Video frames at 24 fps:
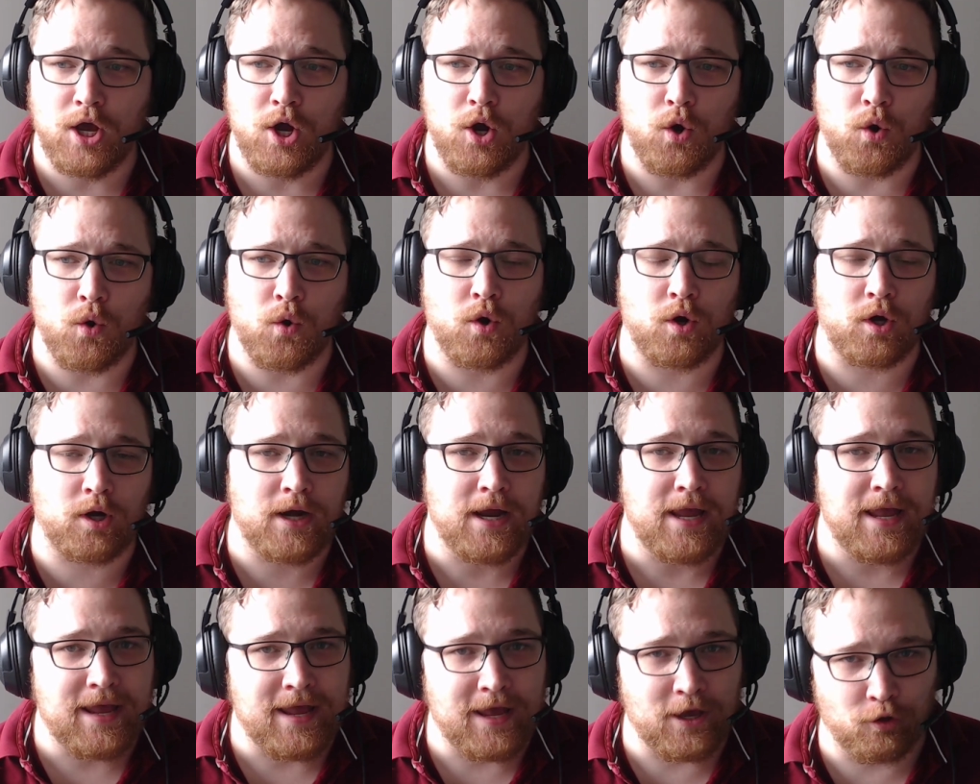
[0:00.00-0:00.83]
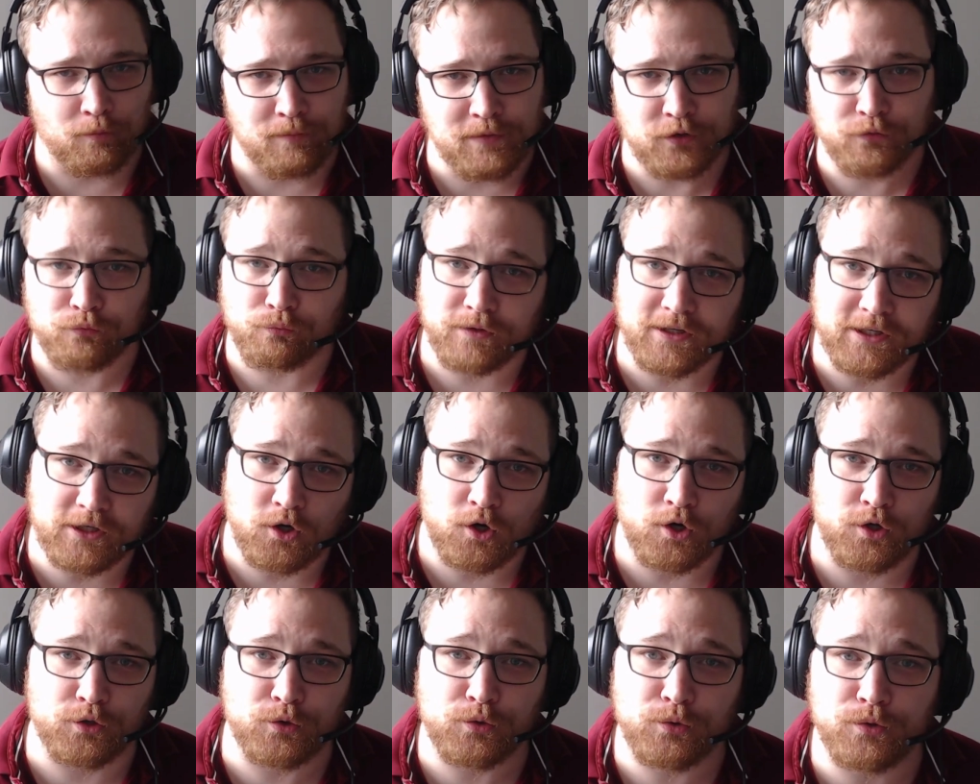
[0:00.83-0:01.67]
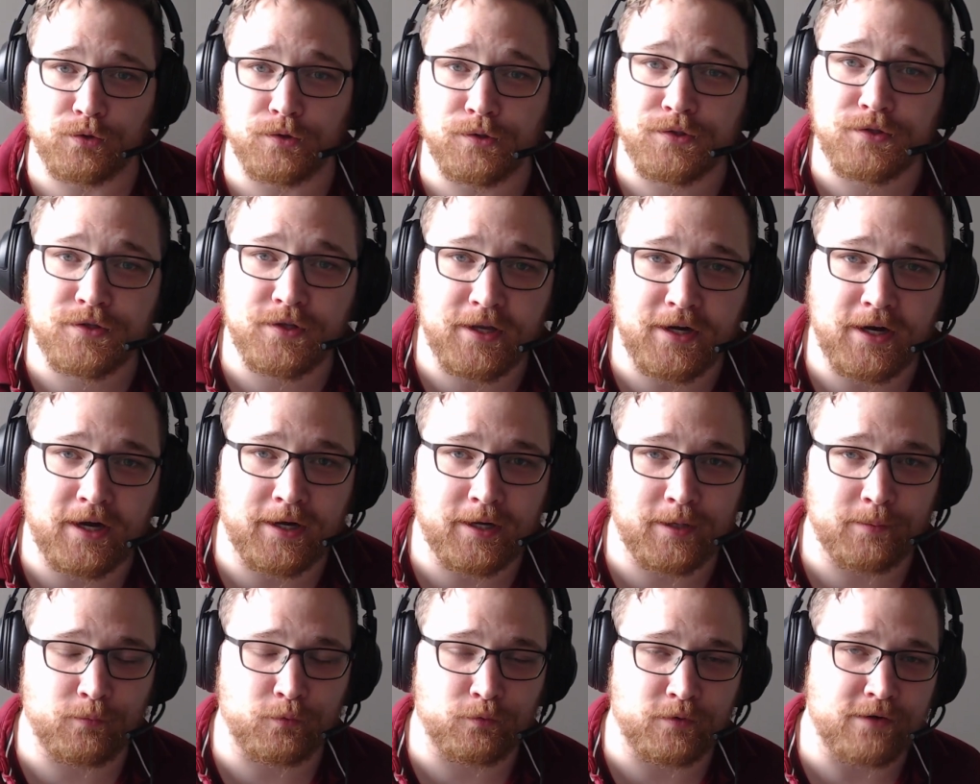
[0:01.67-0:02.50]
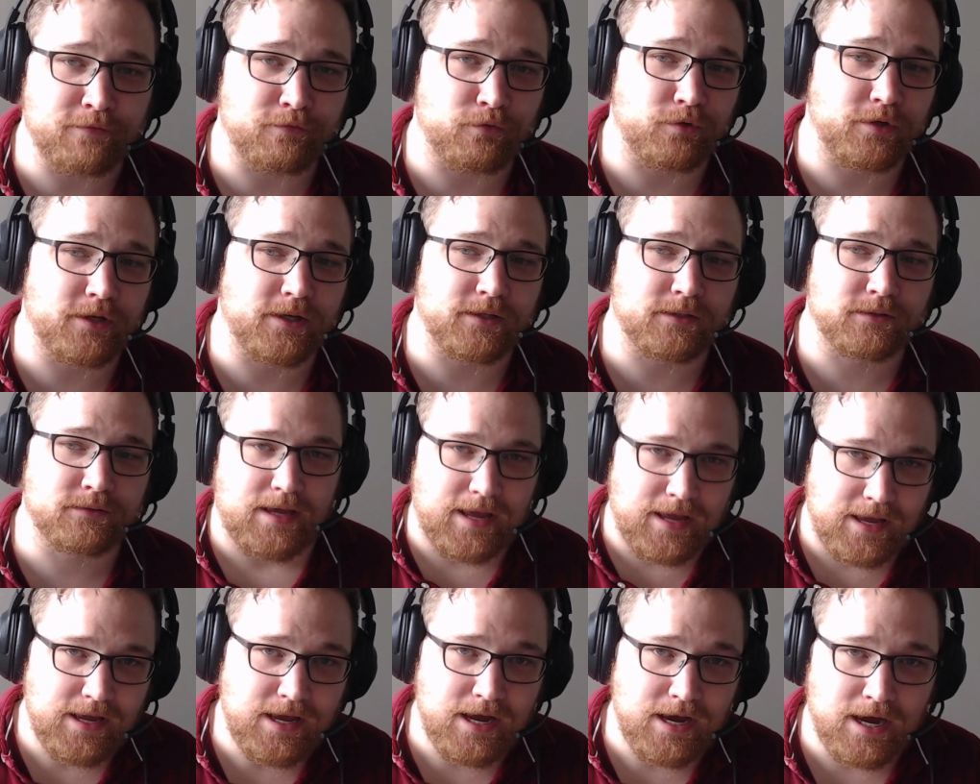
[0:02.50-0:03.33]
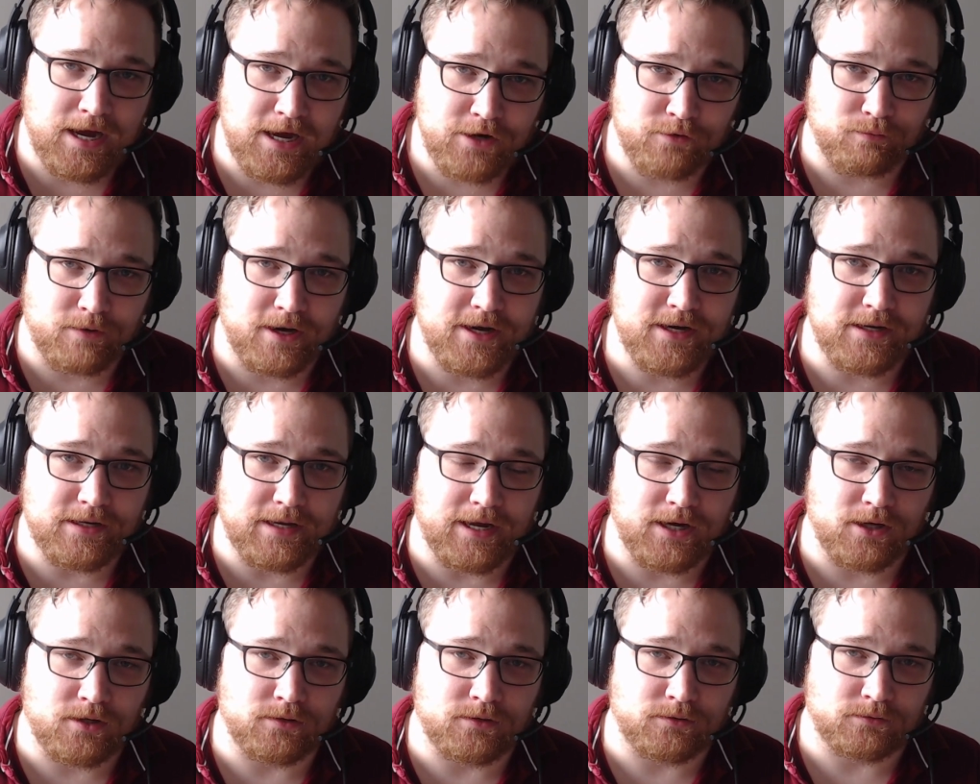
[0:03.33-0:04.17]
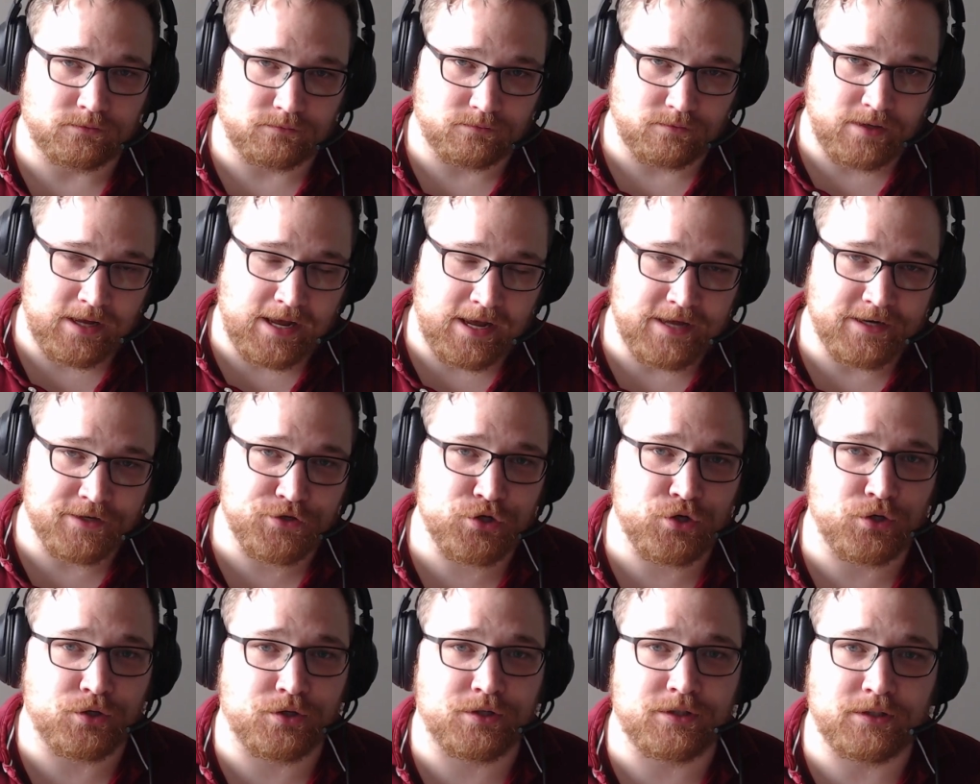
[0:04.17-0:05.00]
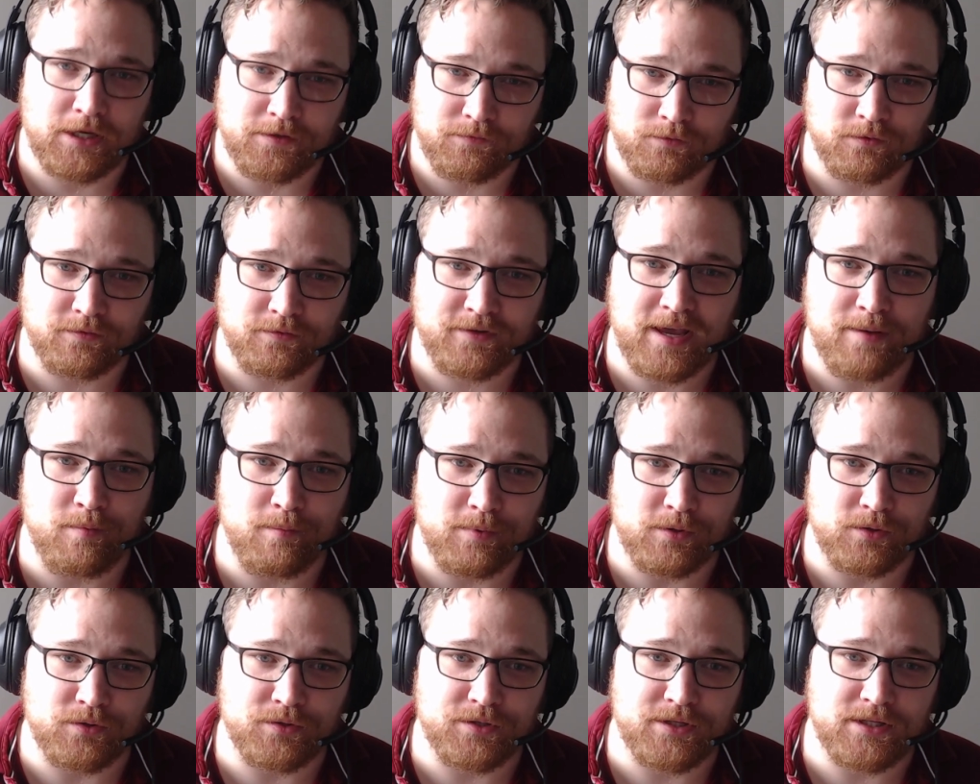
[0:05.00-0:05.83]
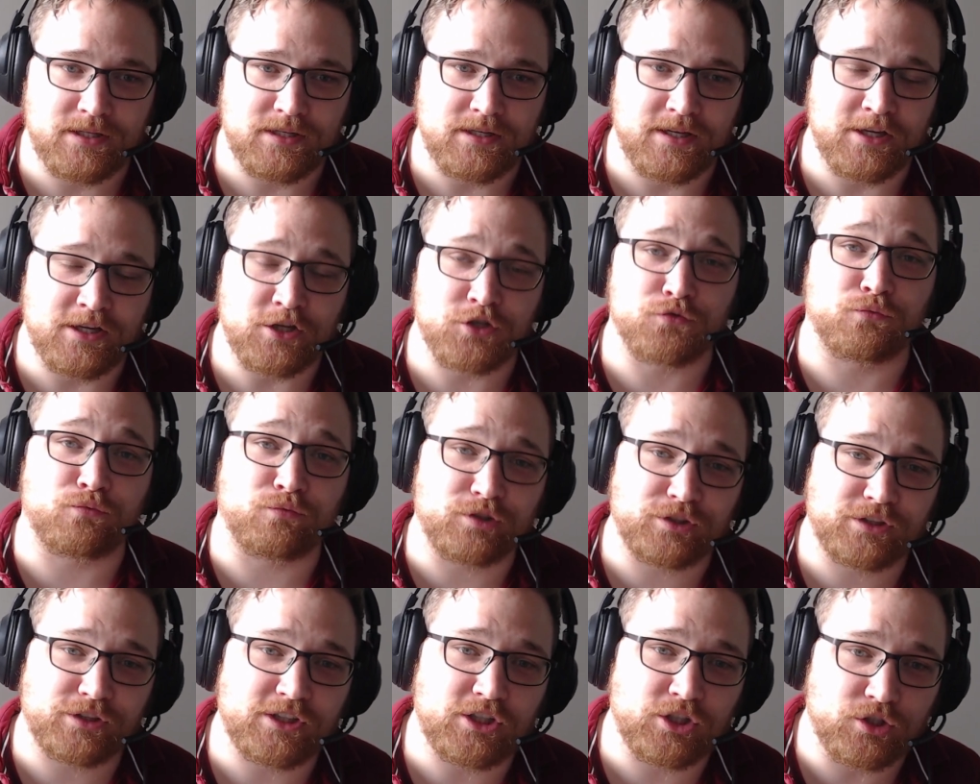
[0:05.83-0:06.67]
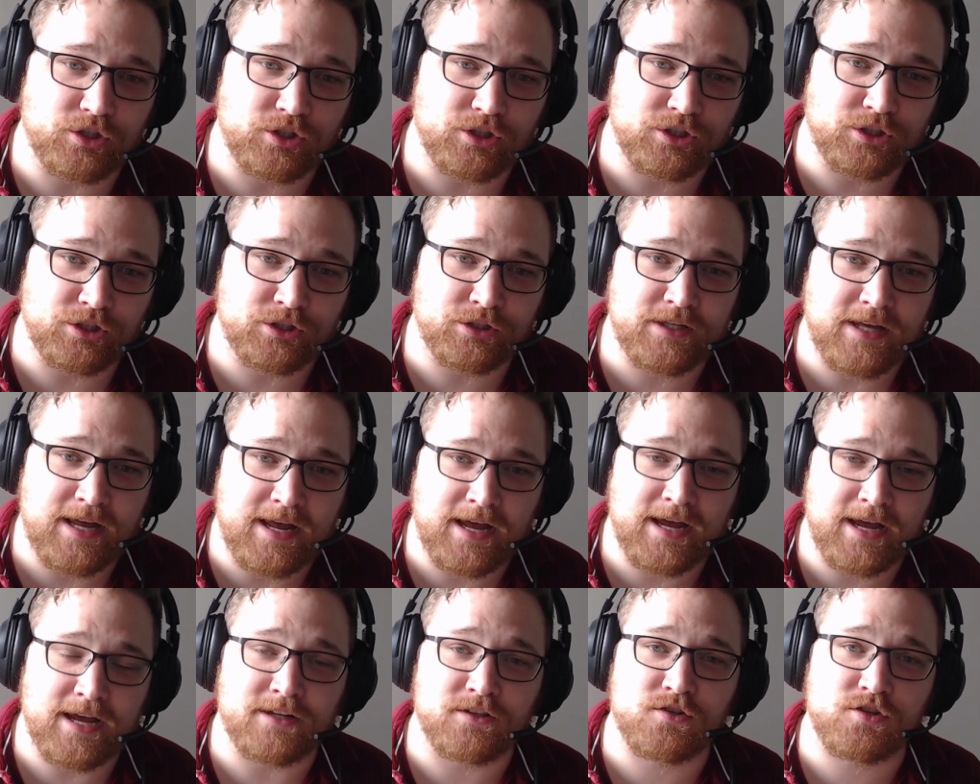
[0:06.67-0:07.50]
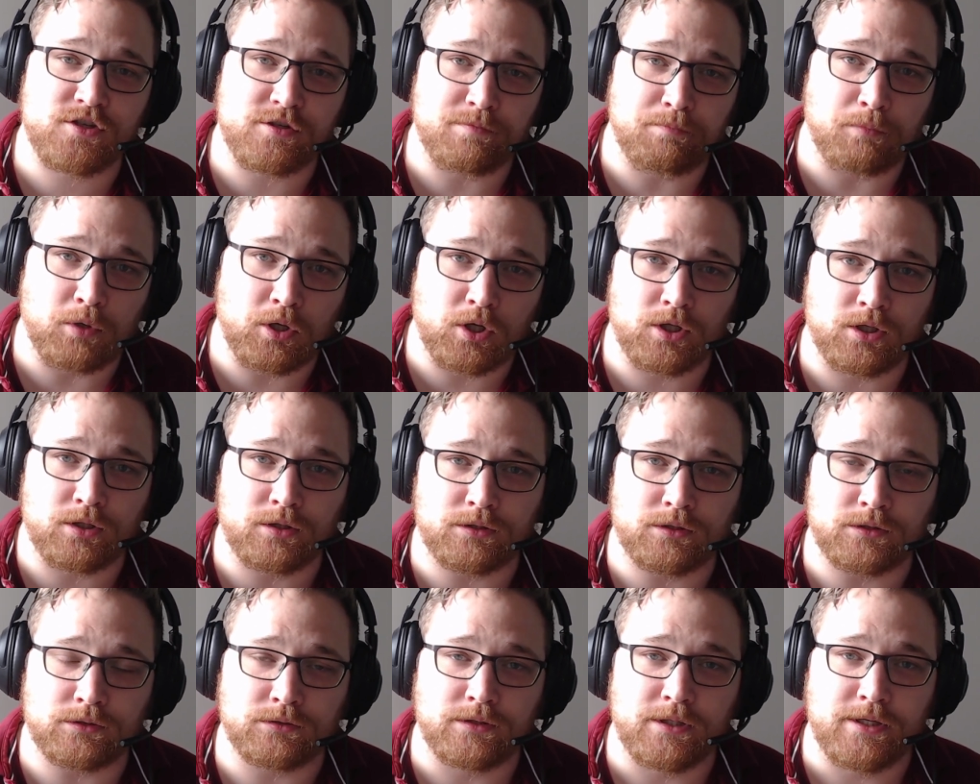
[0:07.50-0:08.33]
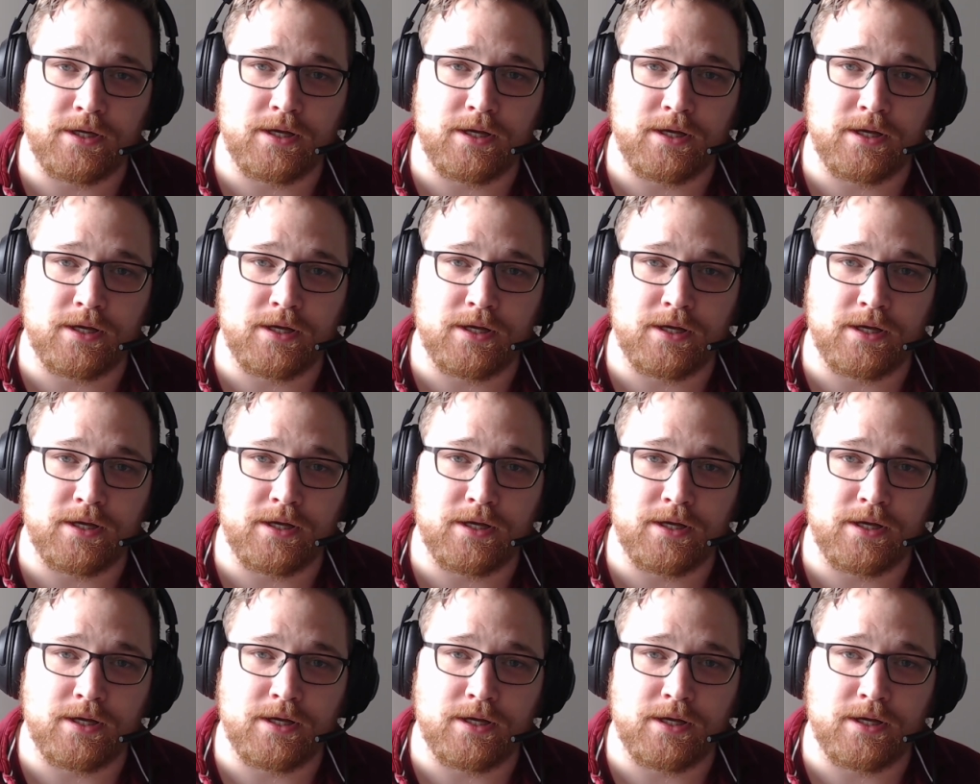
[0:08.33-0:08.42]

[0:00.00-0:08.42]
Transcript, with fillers: or help me read articles that I'm refereeing. AI right now, at its current level of capability, is really good at small,